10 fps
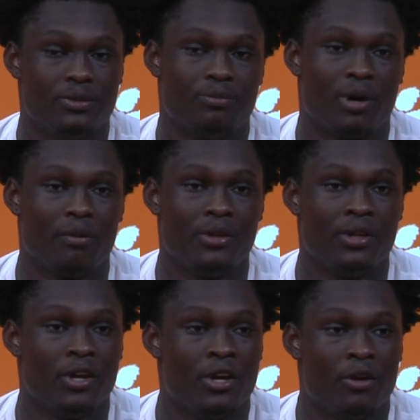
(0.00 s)
probably
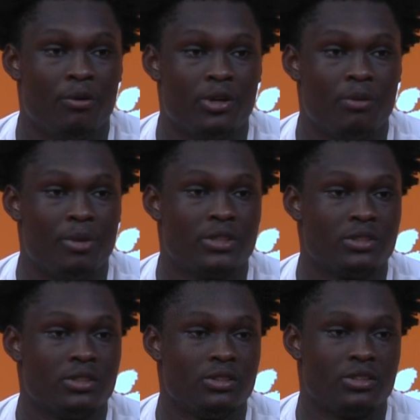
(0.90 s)
one of the best
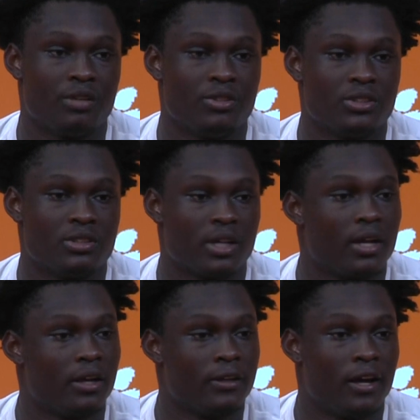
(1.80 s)
decisions ever since I
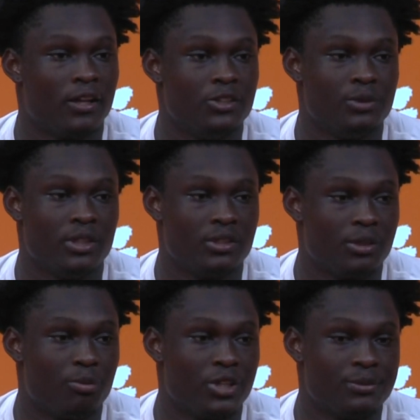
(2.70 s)
got to college, because
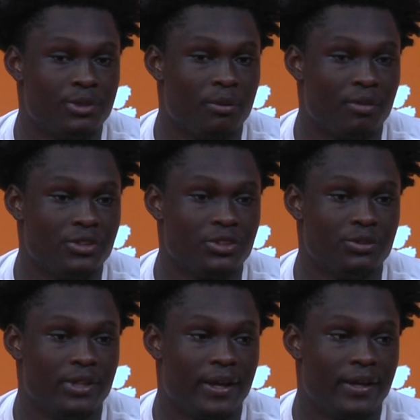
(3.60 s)
he brings me up every
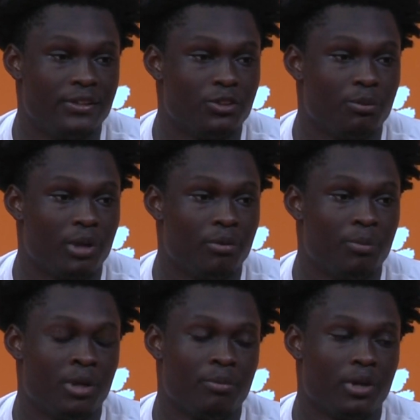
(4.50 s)
single day and he's going to be able to
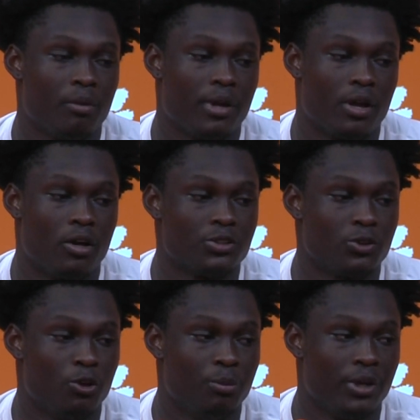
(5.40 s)
pick me up and also
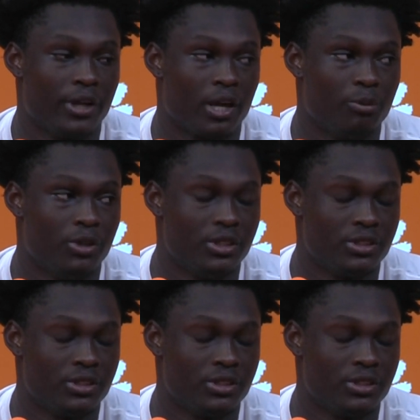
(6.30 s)
hold me accountable at the